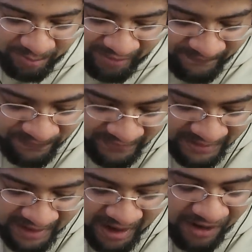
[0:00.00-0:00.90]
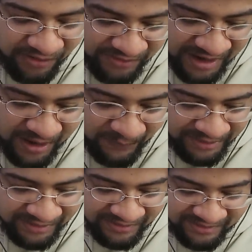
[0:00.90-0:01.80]
But I understand
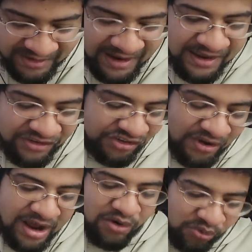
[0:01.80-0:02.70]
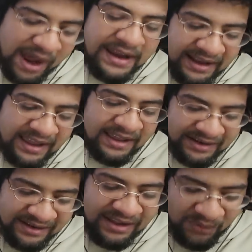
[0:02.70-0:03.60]
what he's just trying to write it
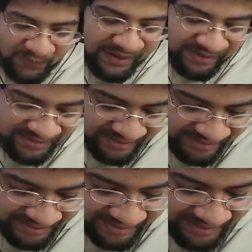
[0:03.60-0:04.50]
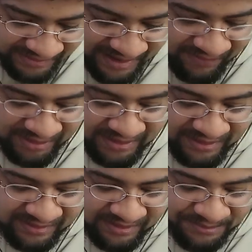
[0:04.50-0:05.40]
in a way that's just succinct and
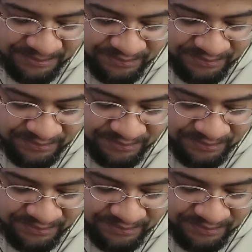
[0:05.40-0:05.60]
everything. So.